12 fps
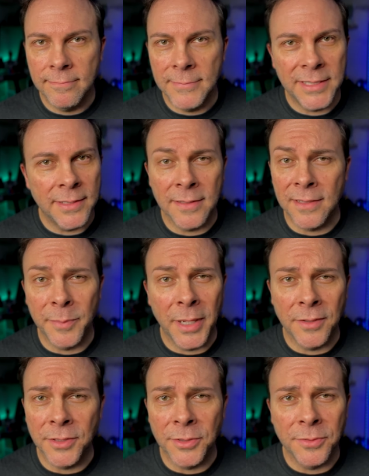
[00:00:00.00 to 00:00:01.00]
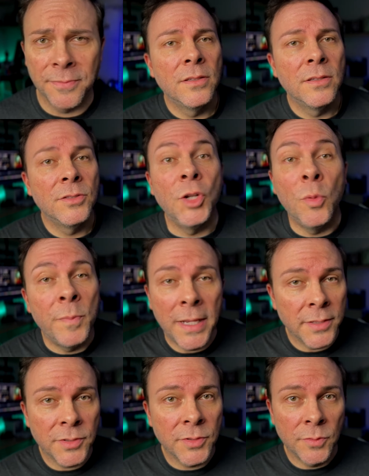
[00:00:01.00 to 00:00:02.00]
This isn't about you. Don't
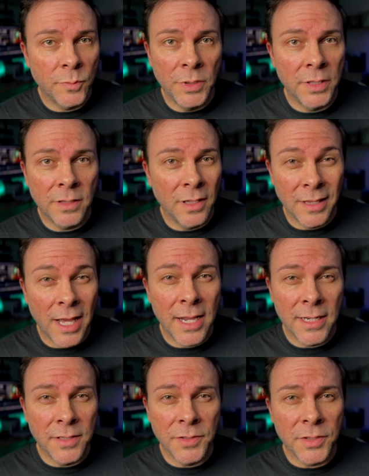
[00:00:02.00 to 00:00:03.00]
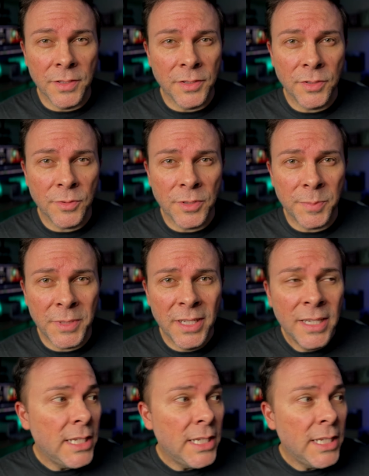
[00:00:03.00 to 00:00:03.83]
mess with the lines in the script.